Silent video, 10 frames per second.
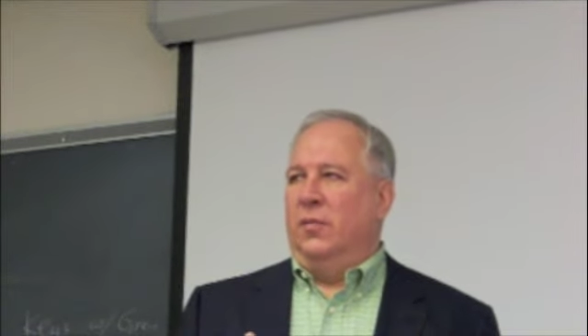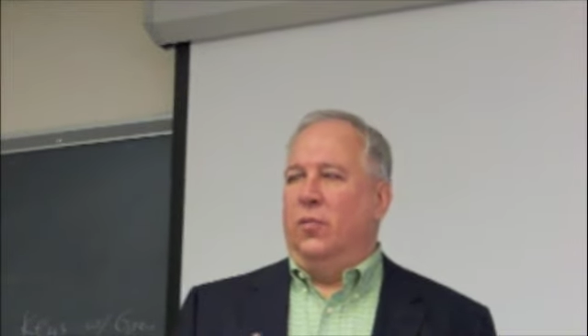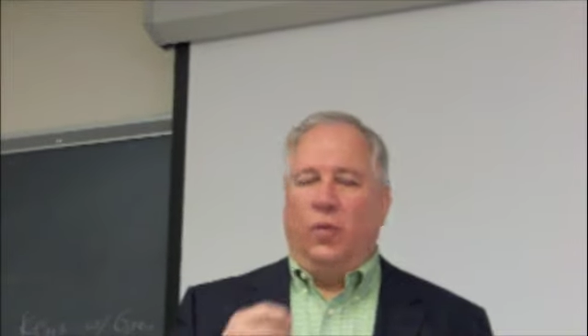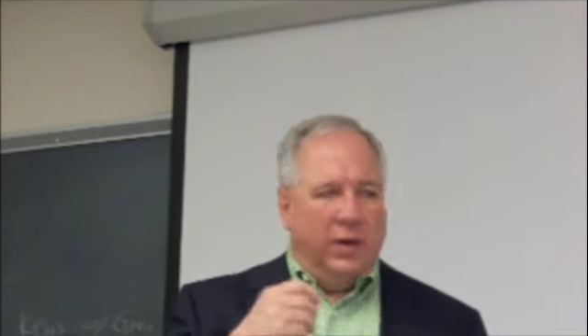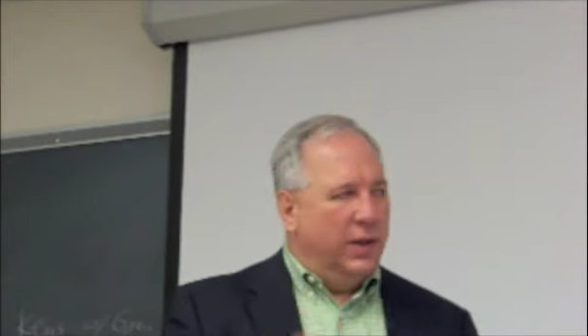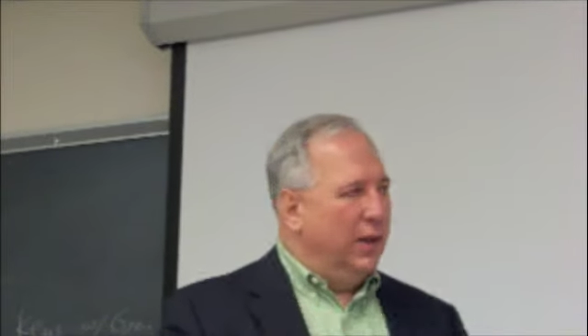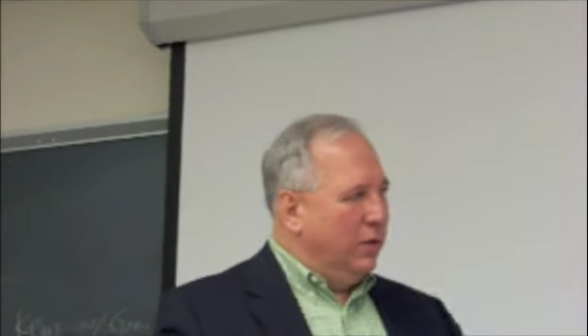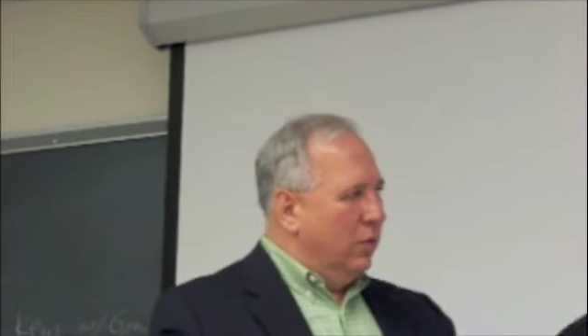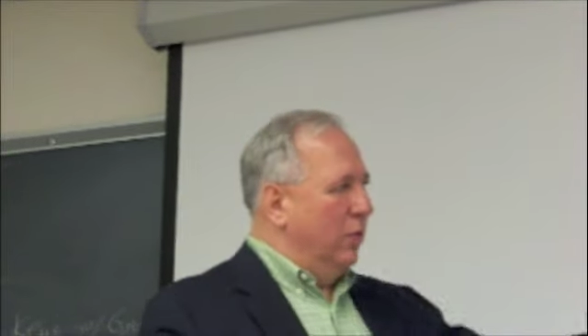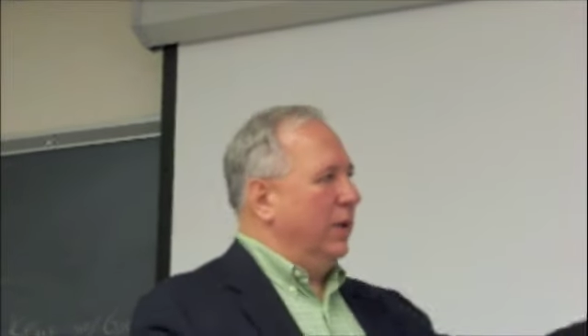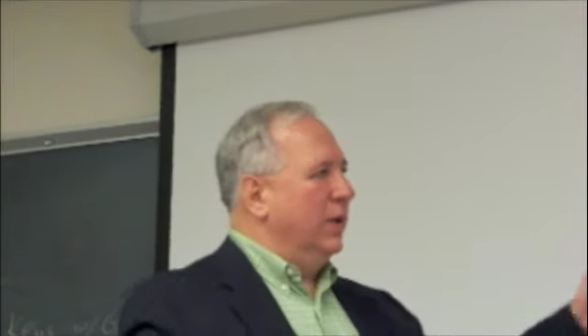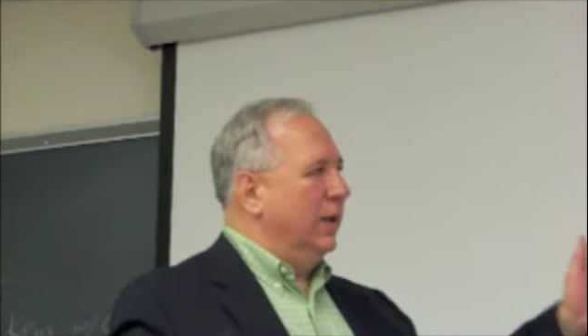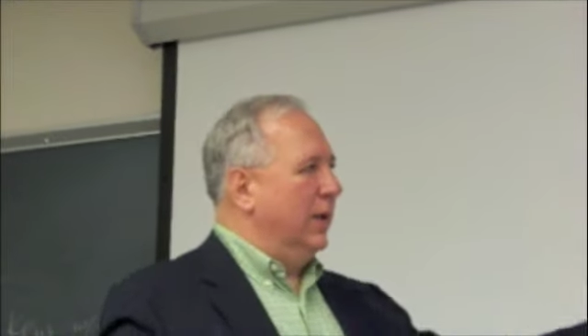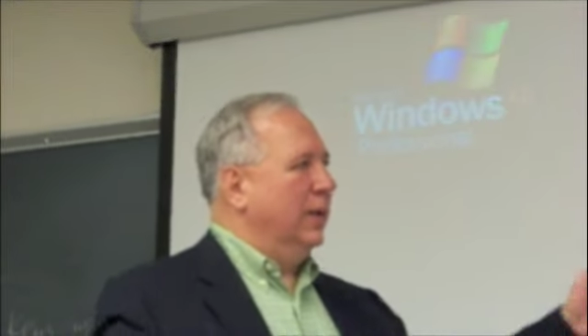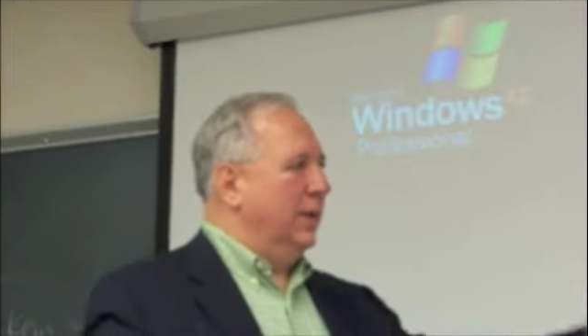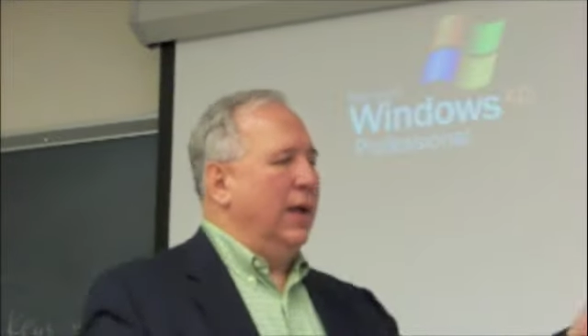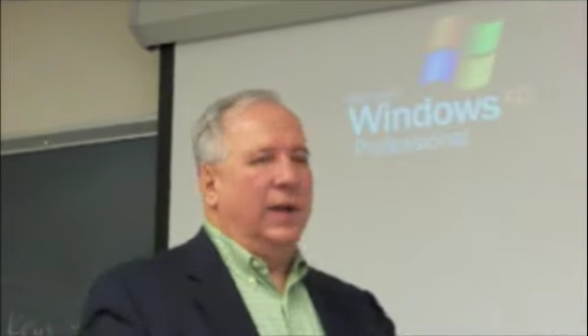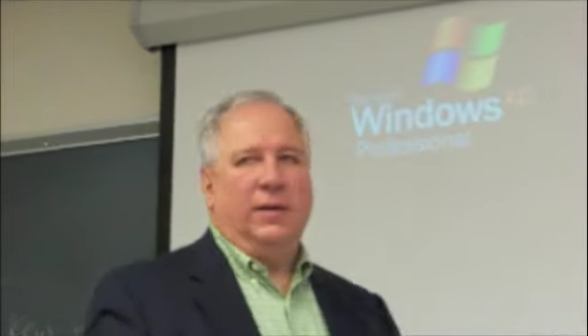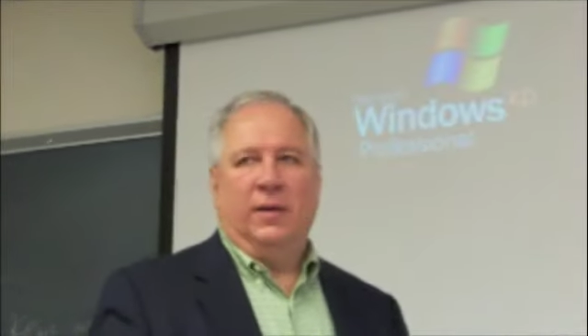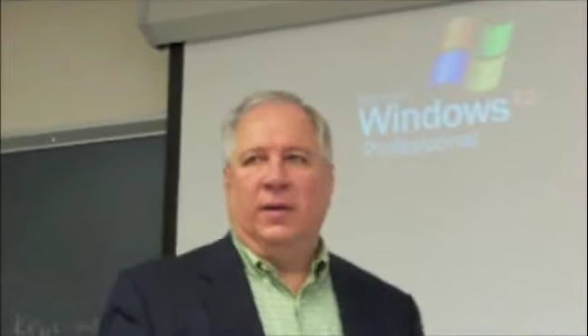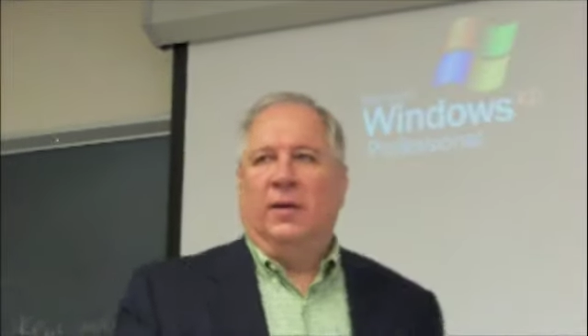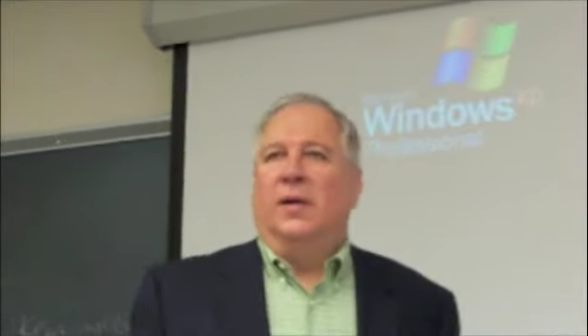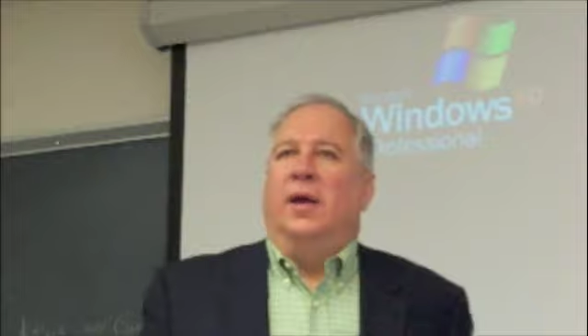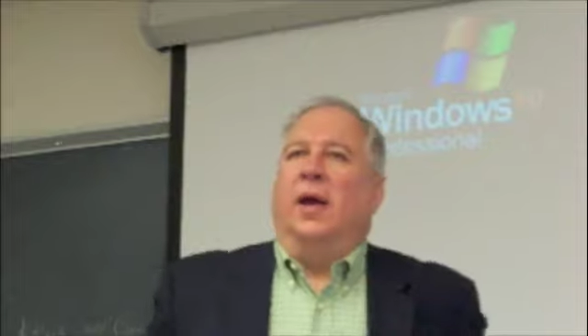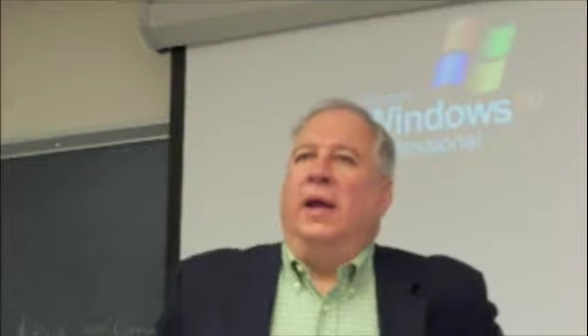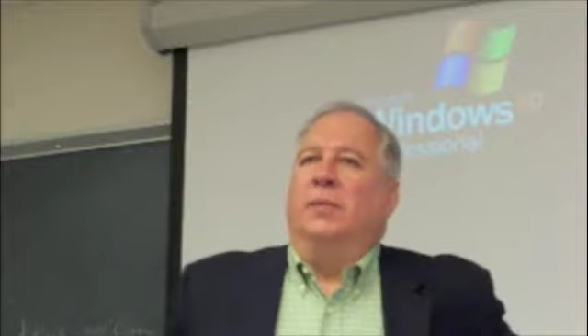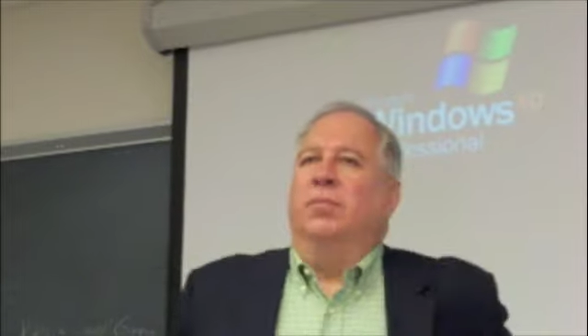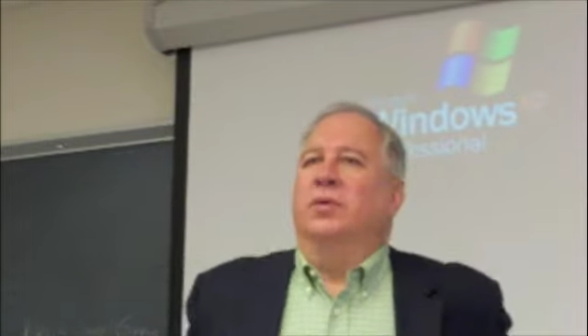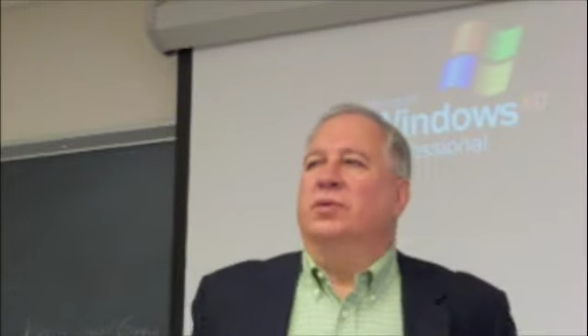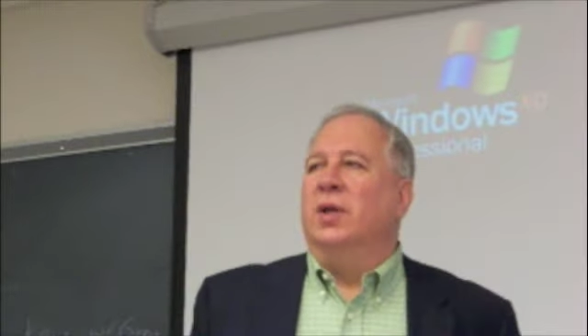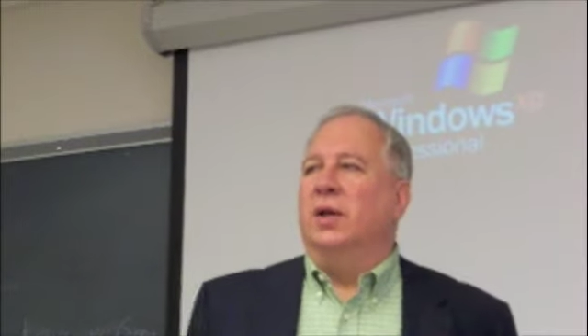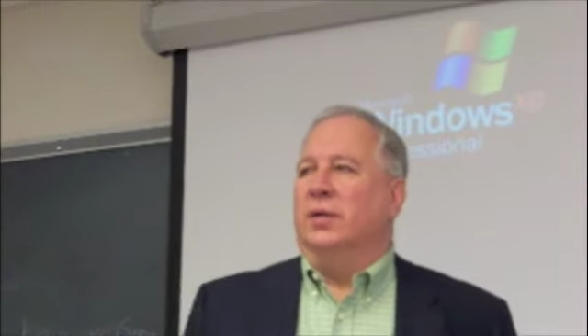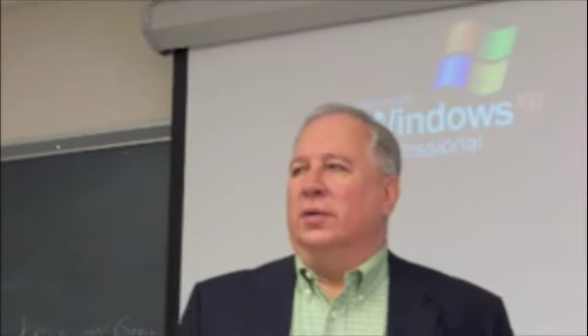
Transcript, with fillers: What are they doing to get that 8%.